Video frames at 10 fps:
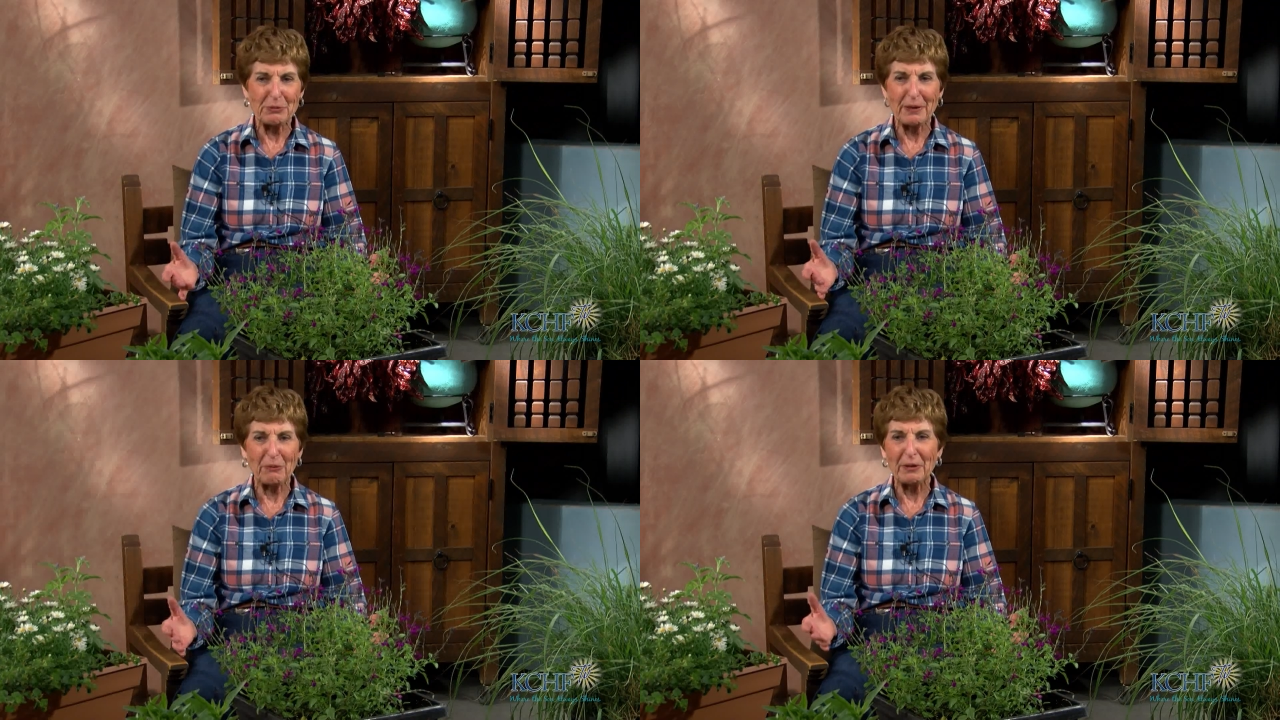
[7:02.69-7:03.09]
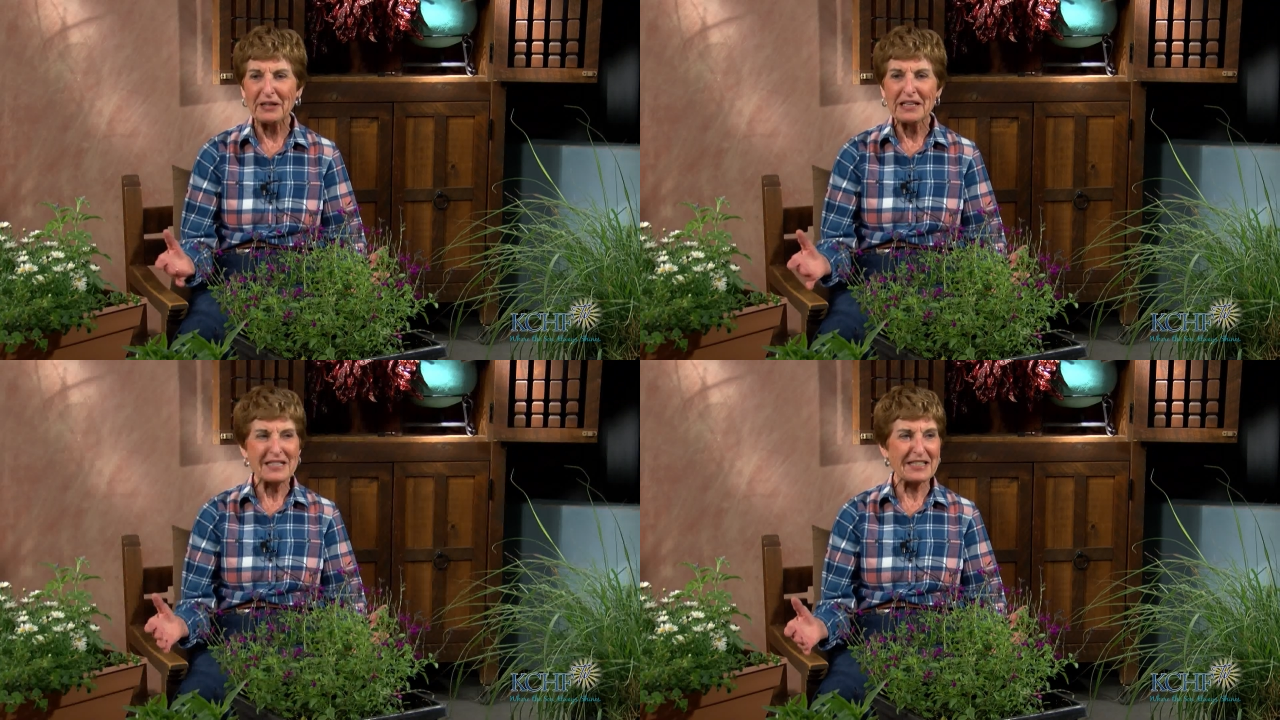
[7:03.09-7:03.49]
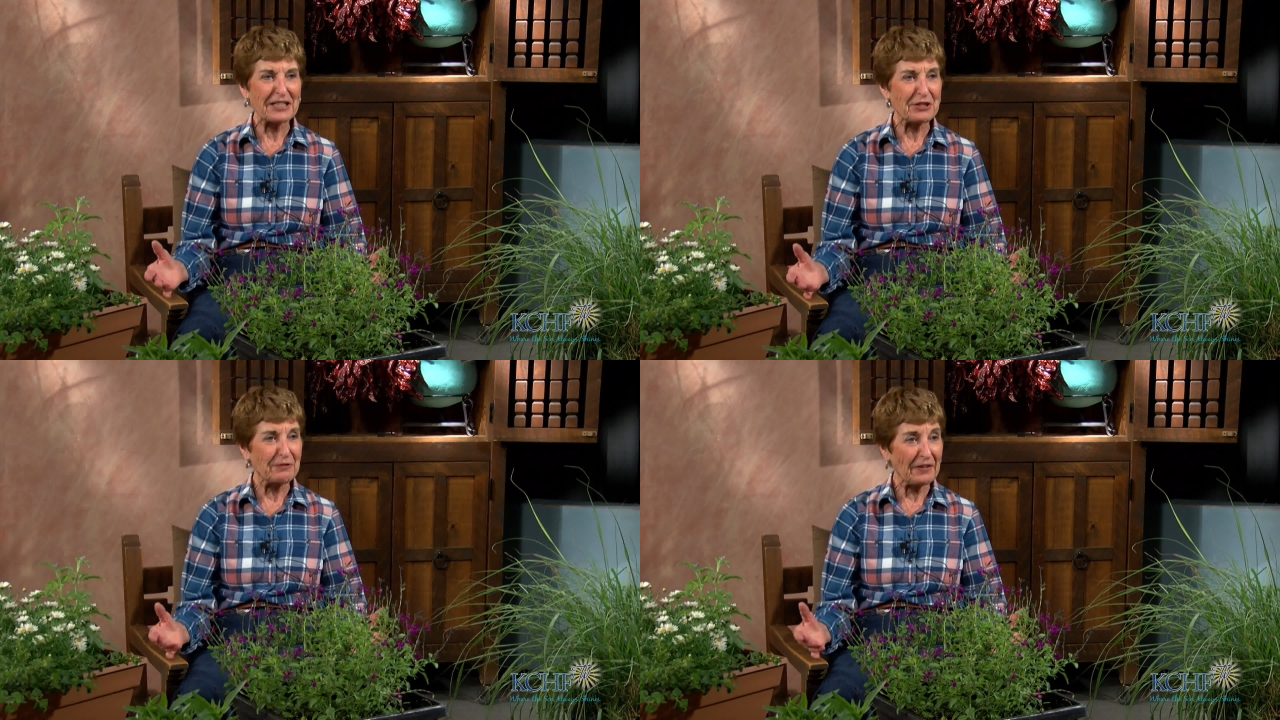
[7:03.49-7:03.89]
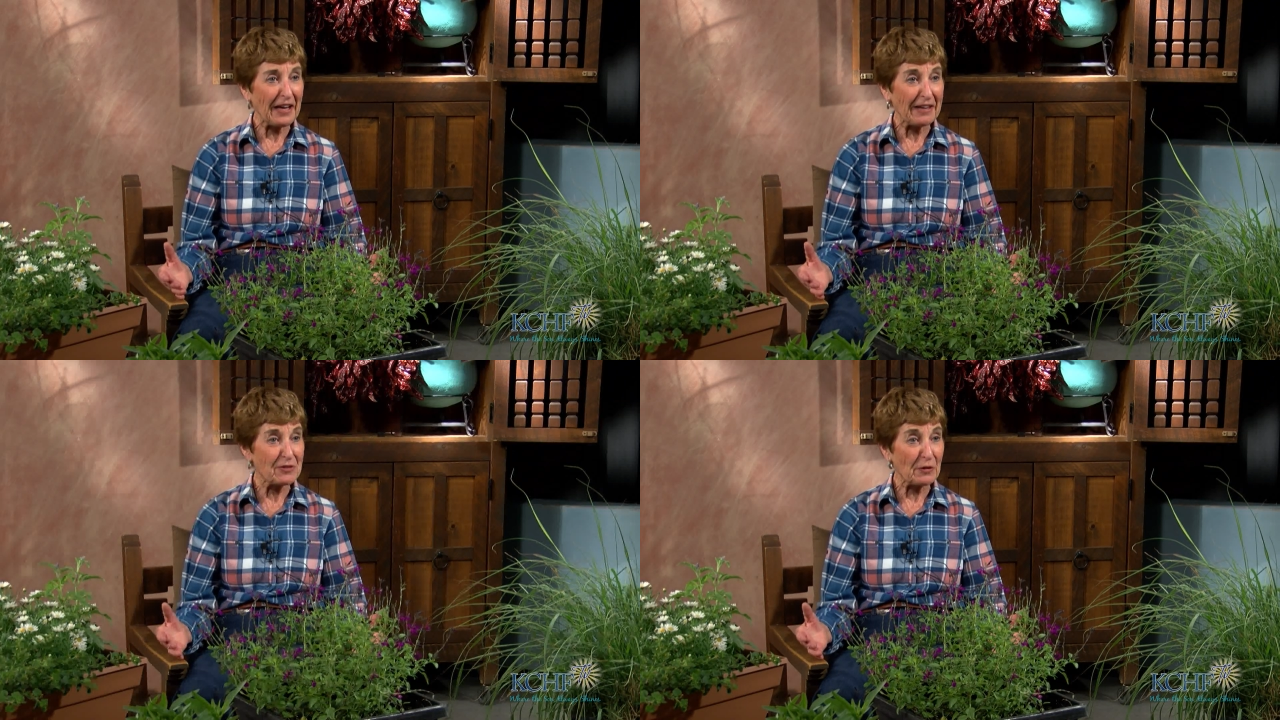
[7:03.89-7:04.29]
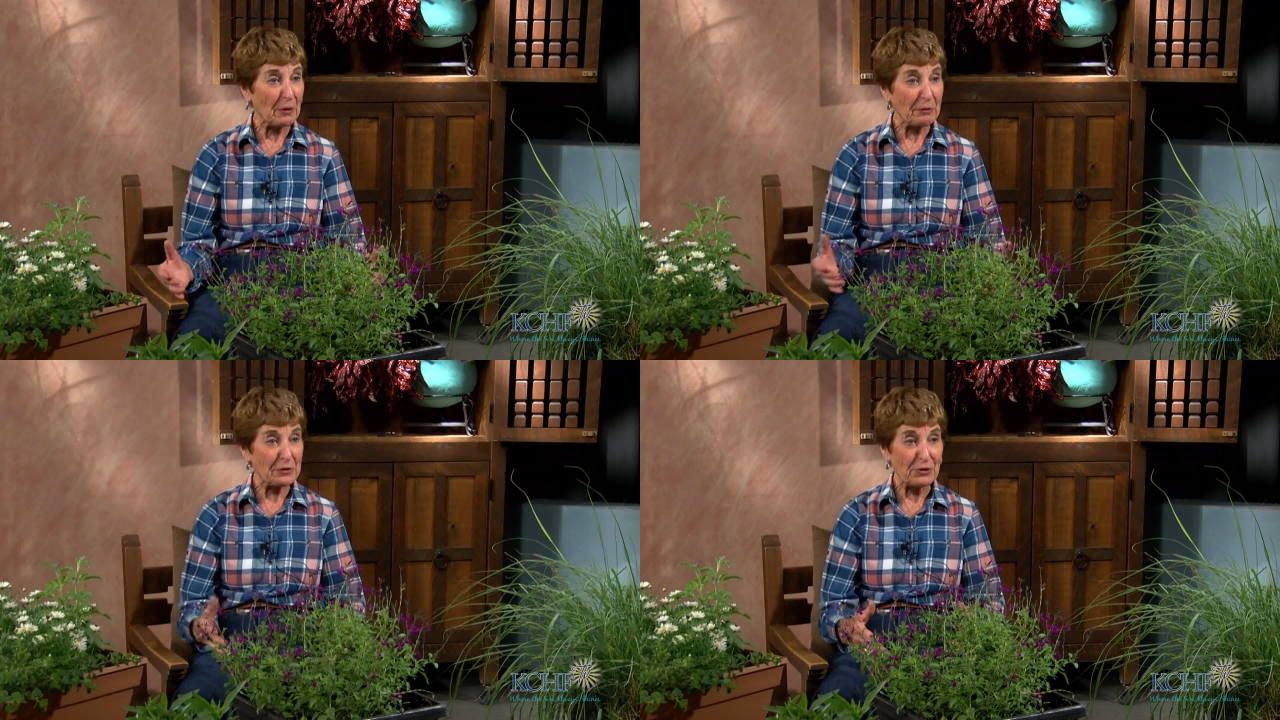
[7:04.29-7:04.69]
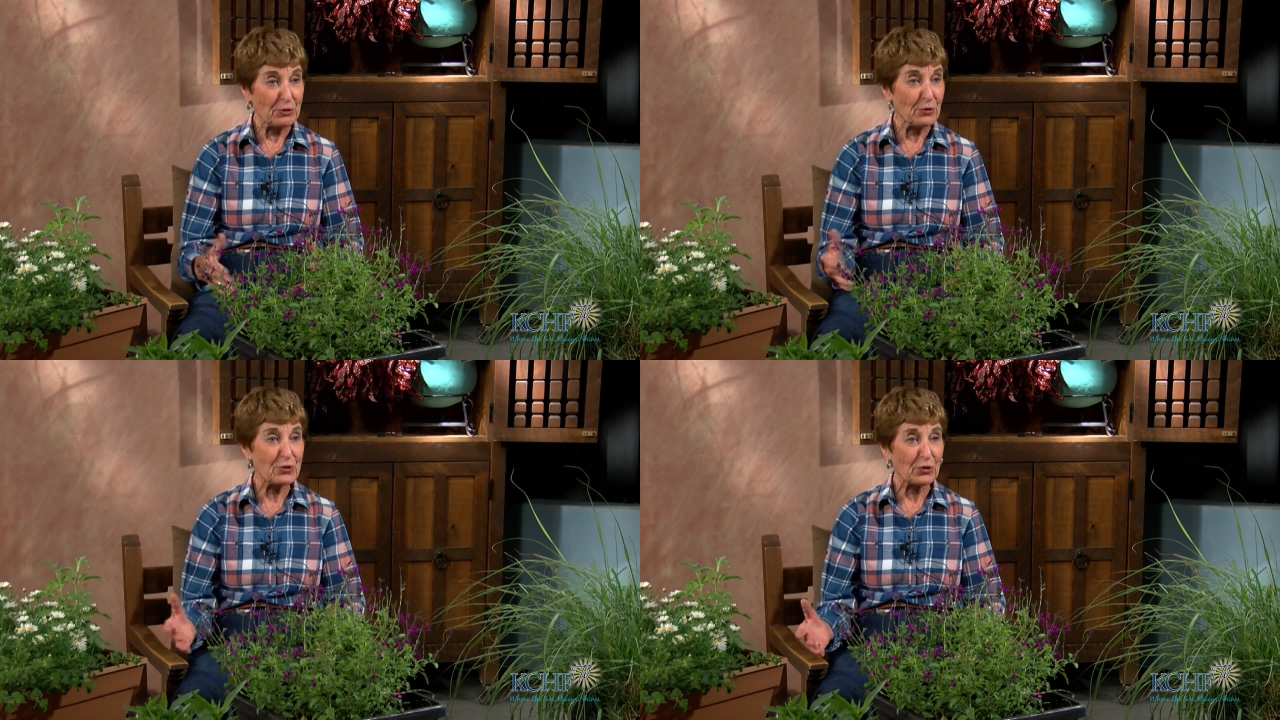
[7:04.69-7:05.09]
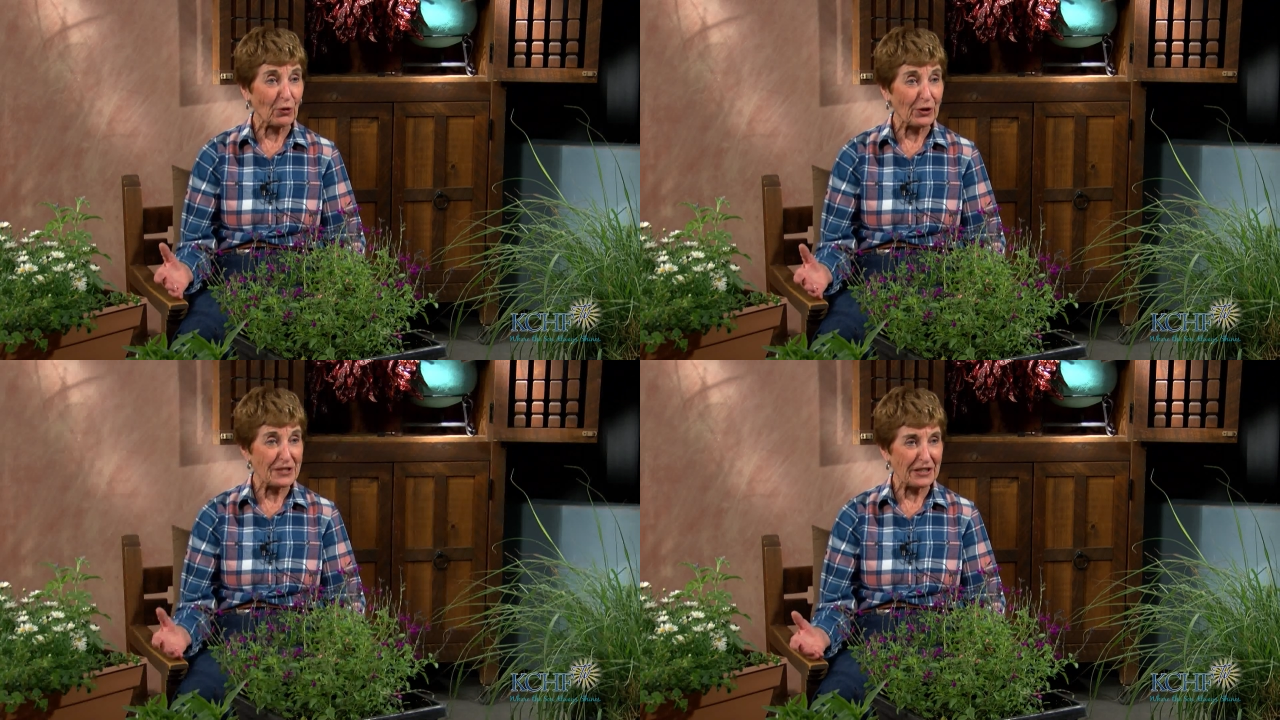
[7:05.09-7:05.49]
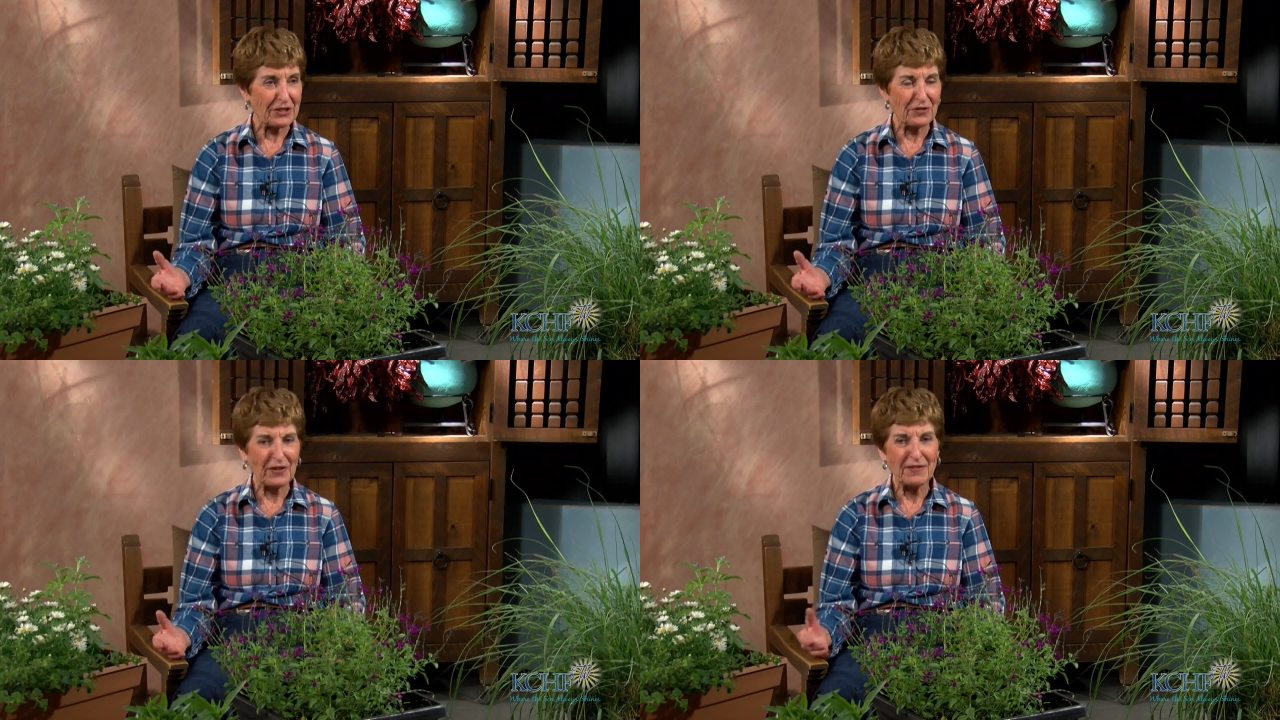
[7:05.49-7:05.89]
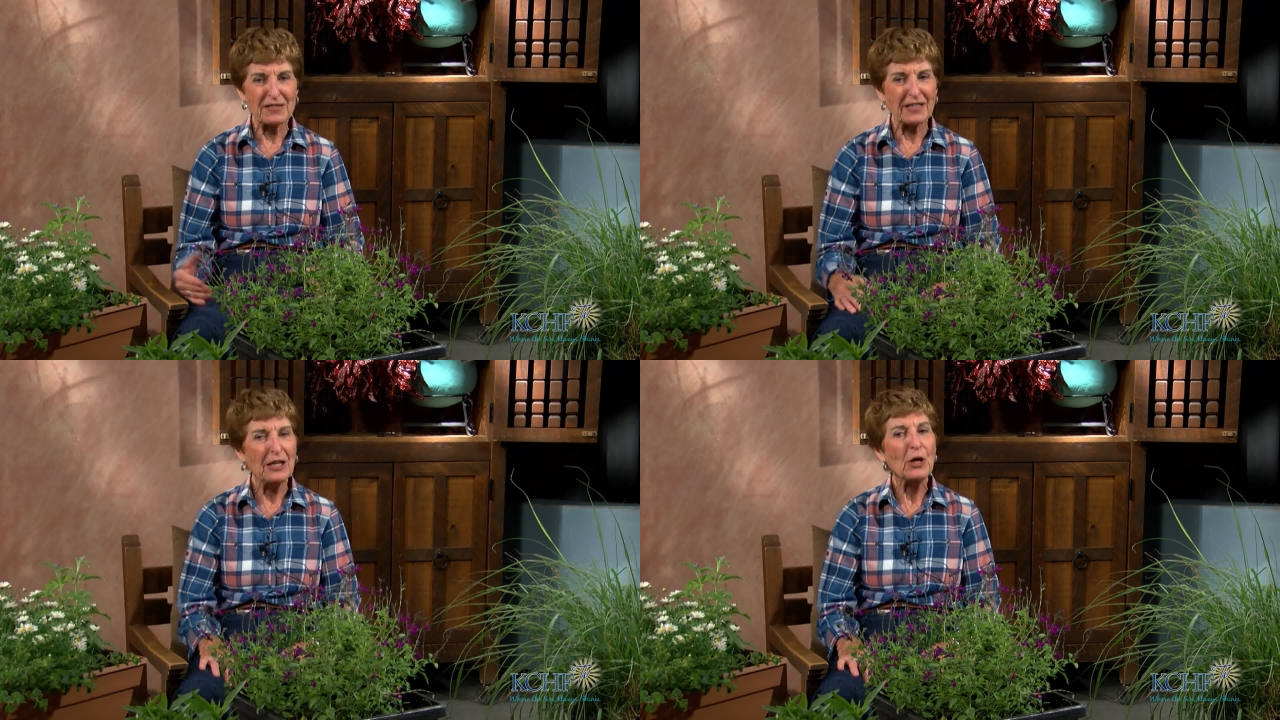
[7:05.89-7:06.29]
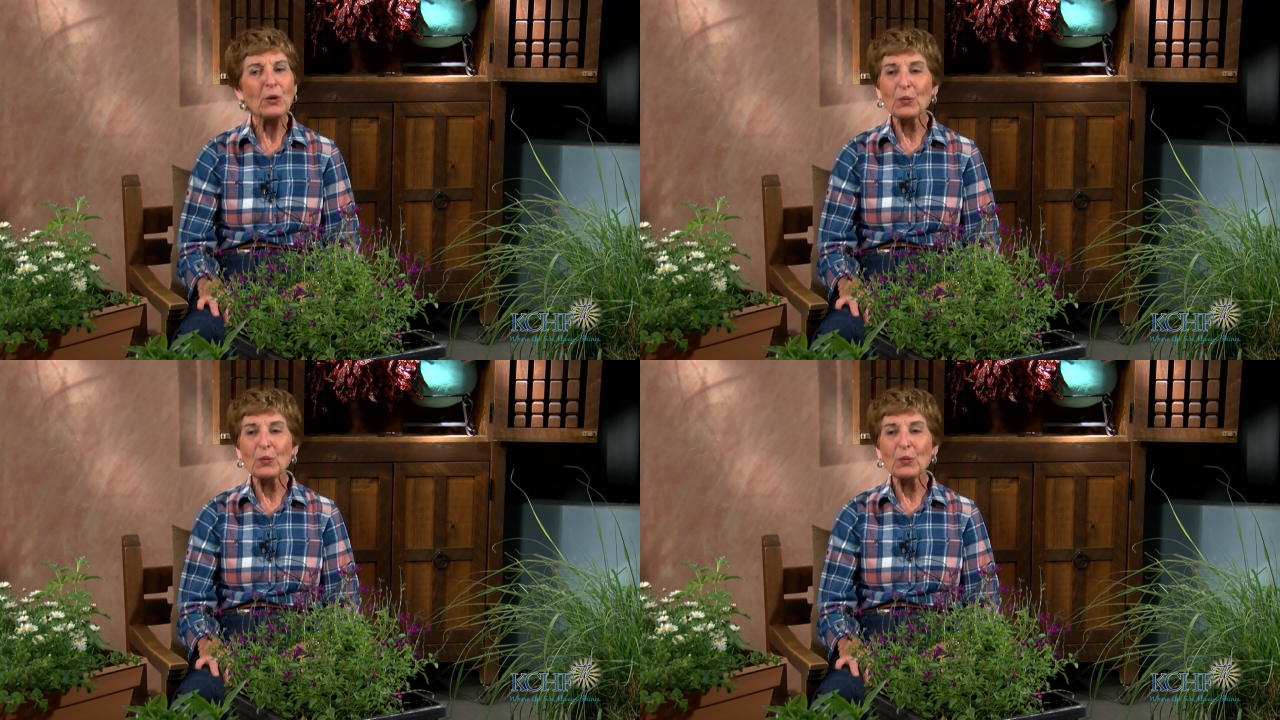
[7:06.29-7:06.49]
in about, what, 65? So they went to the new store in 65 and said,